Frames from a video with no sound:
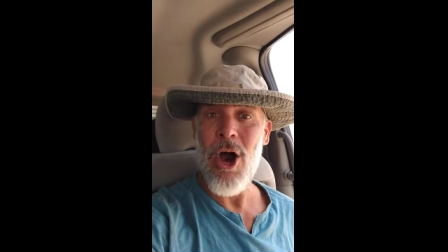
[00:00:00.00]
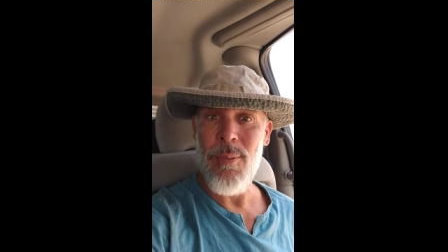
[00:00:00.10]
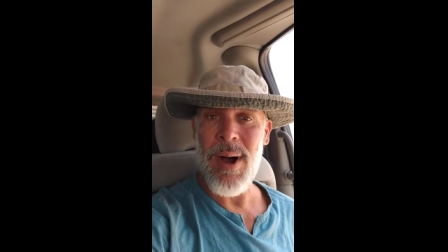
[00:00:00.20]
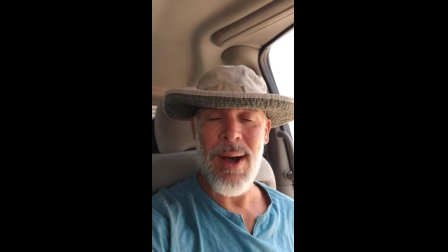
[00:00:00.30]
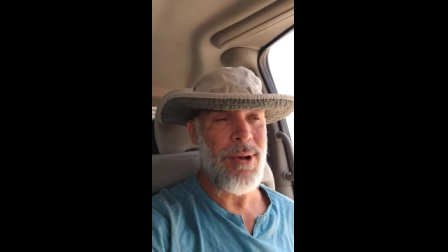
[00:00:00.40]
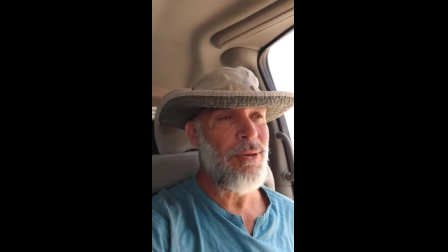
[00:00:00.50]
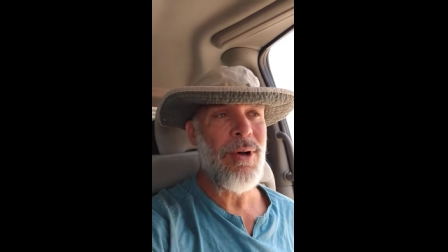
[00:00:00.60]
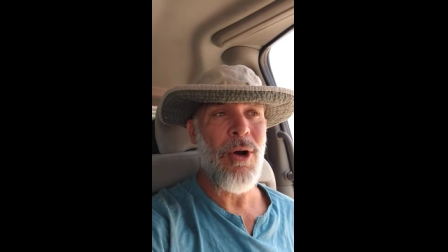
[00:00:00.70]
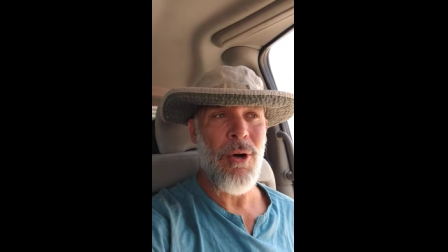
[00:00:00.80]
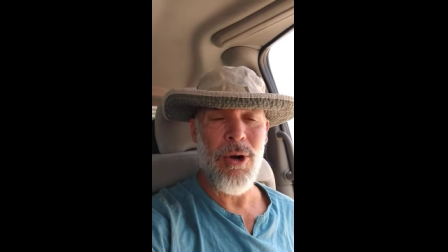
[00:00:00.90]
Obama,
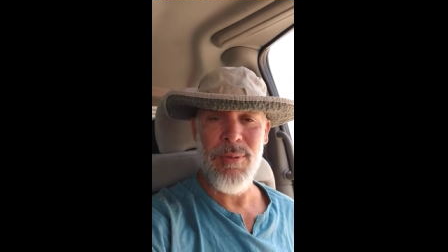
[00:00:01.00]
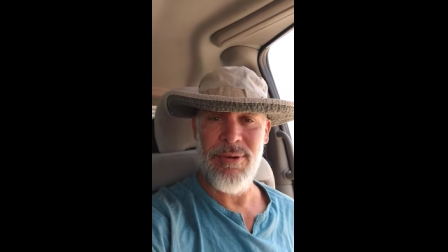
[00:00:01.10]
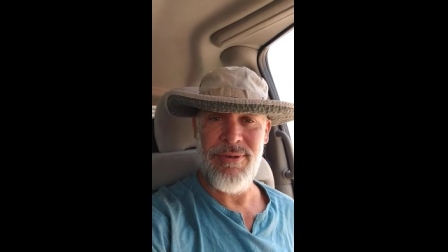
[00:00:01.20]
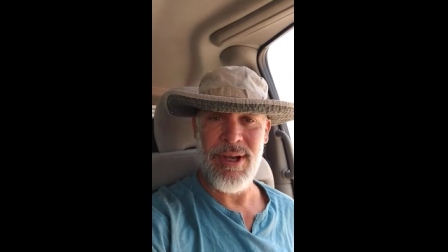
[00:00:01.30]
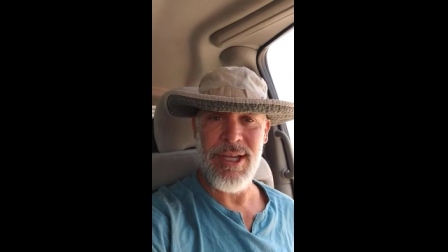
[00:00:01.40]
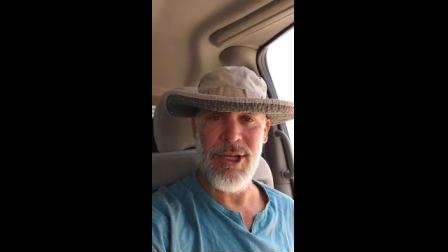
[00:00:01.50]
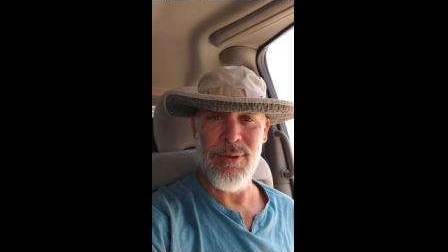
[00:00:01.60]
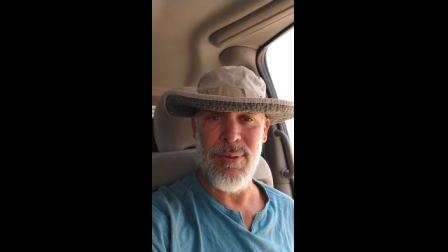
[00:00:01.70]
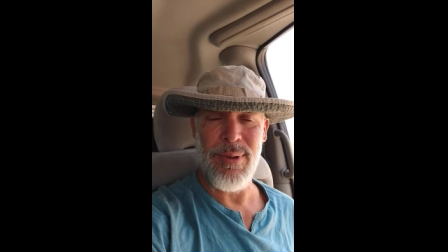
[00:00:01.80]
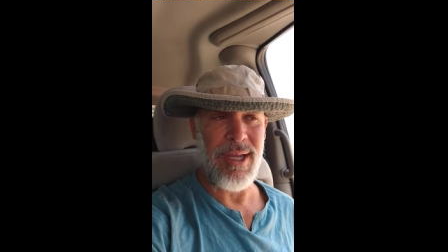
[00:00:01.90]
what a horrible fucking
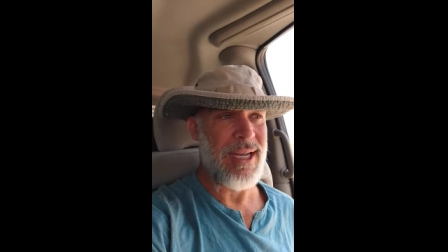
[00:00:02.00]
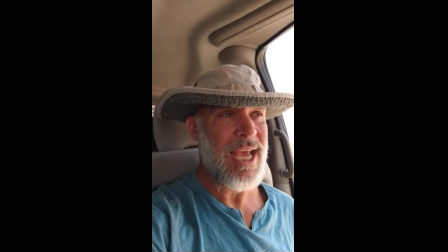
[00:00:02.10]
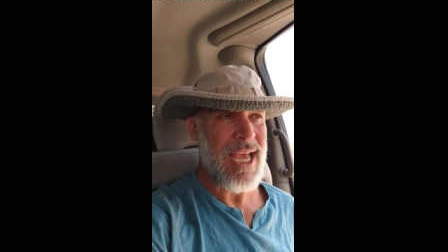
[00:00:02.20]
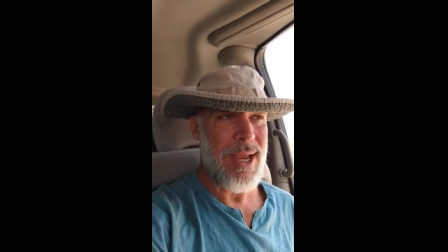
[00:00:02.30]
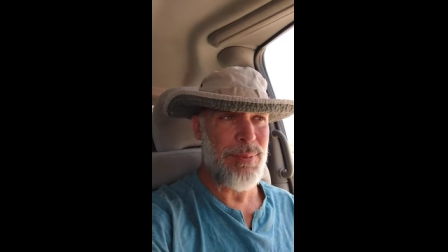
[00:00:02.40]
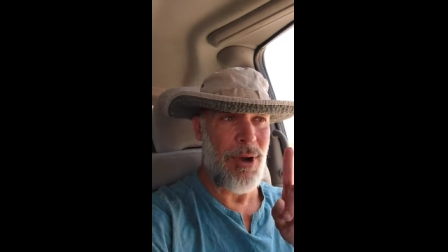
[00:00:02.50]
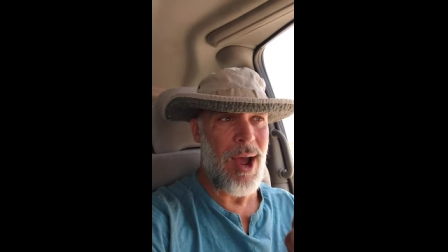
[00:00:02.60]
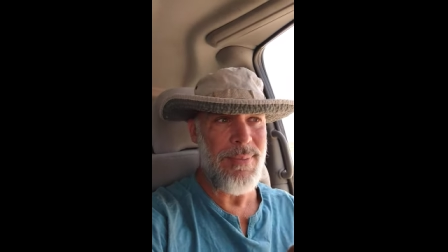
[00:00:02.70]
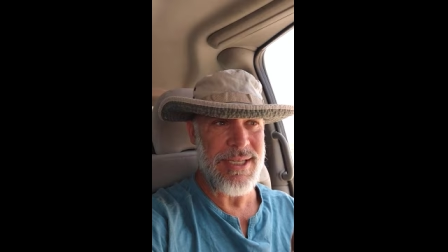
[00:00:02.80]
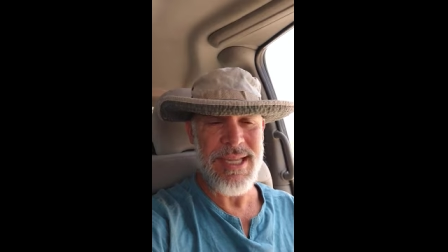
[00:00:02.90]
human being. He
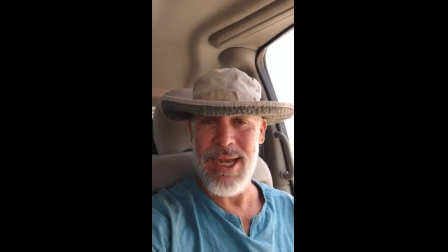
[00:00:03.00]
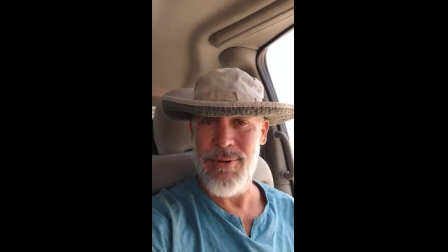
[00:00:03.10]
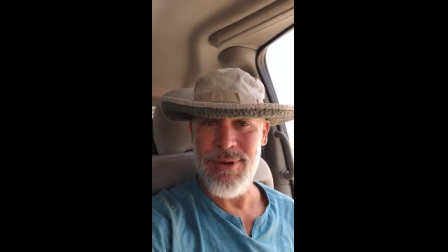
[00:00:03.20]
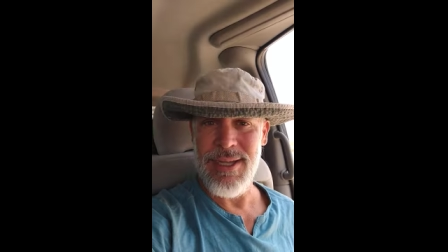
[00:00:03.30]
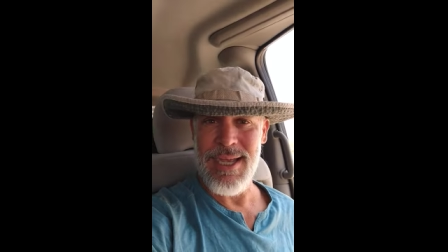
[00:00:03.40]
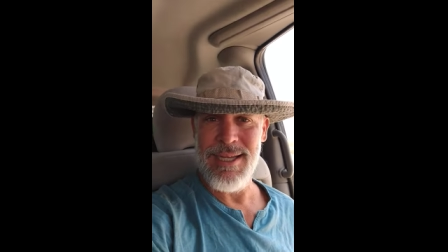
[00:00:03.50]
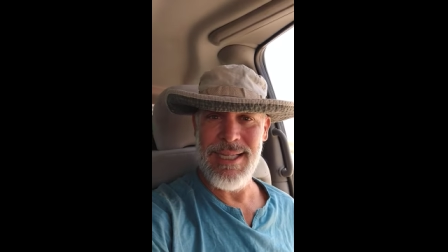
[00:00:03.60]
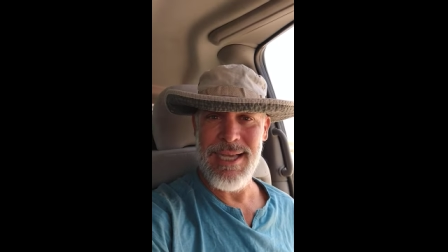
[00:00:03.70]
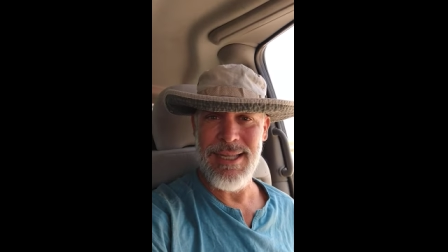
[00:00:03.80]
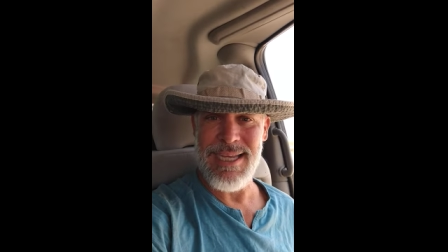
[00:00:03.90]
promised that he would
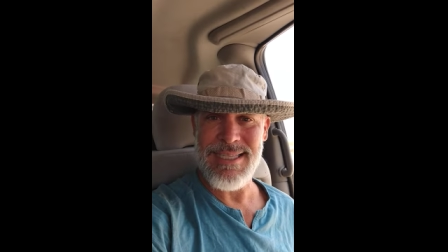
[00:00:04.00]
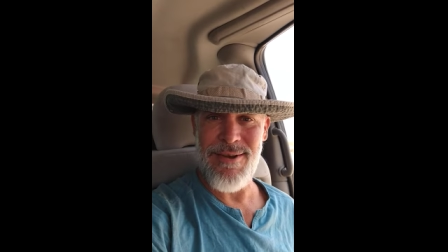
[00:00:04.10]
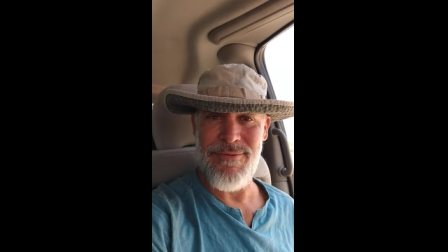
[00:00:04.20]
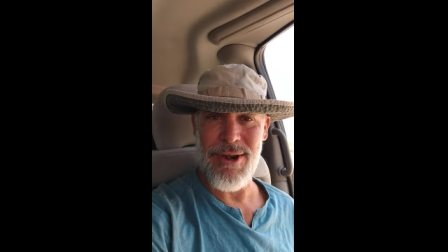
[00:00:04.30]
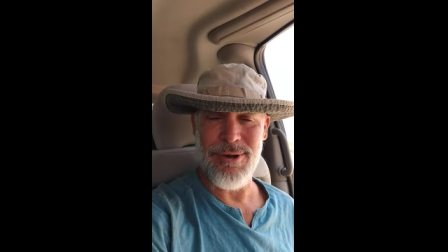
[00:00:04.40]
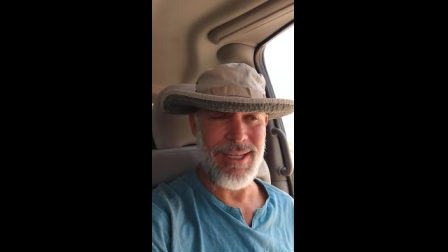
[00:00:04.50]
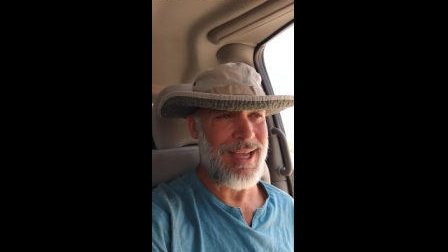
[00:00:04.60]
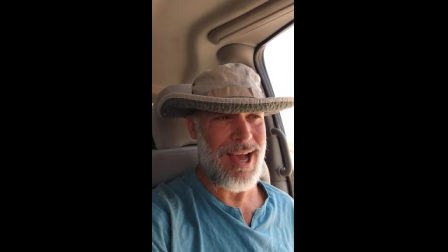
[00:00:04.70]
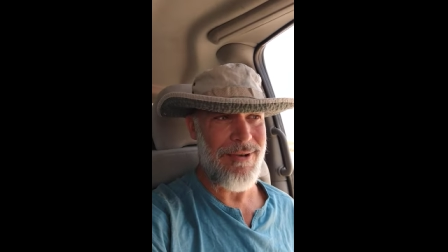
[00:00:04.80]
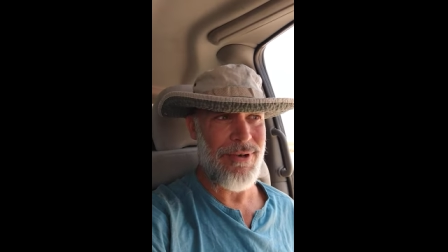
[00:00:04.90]
legalize that federally.
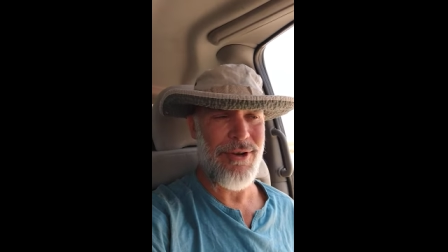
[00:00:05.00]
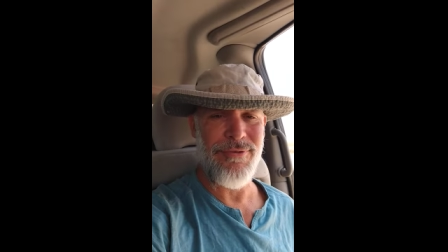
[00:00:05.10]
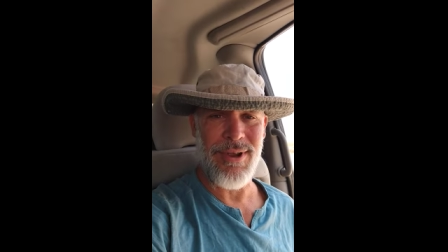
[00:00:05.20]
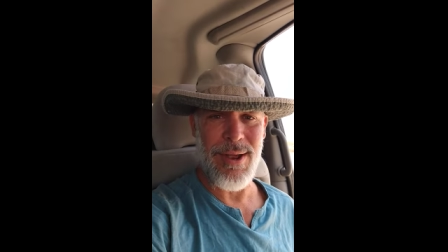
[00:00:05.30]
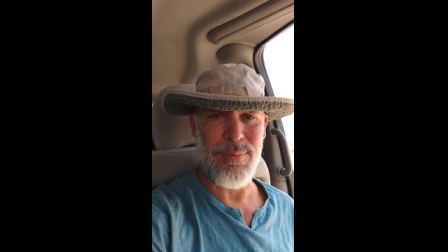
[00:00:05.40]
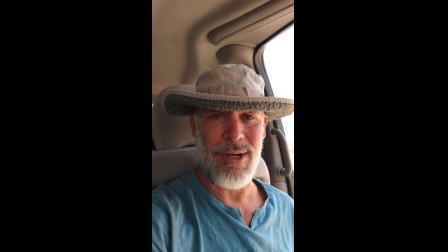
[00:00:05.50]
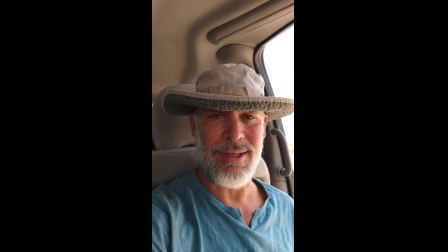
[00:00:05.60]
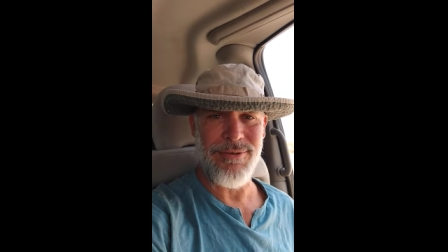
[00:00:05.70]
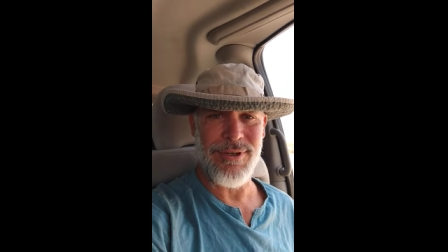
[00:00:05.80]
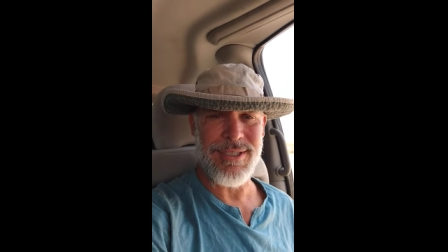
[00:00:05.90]
I voted for that
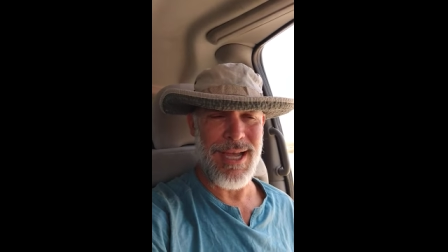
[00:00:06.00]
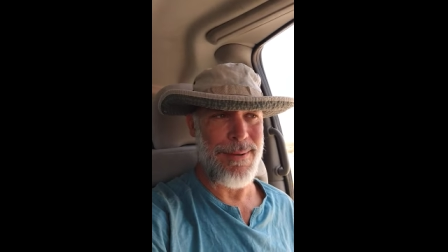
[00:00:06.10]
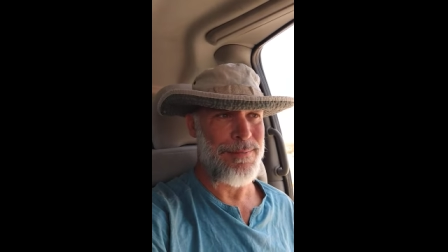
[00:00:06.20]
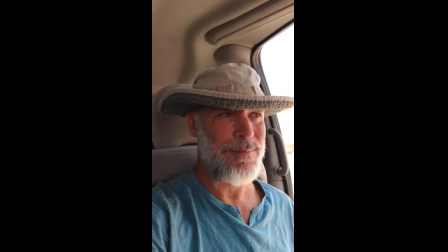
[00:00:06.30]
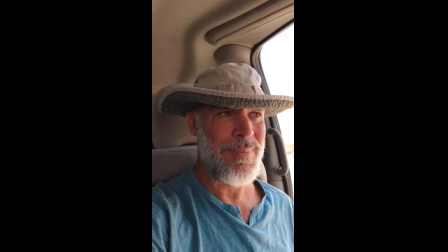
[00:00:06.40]
prick the first time.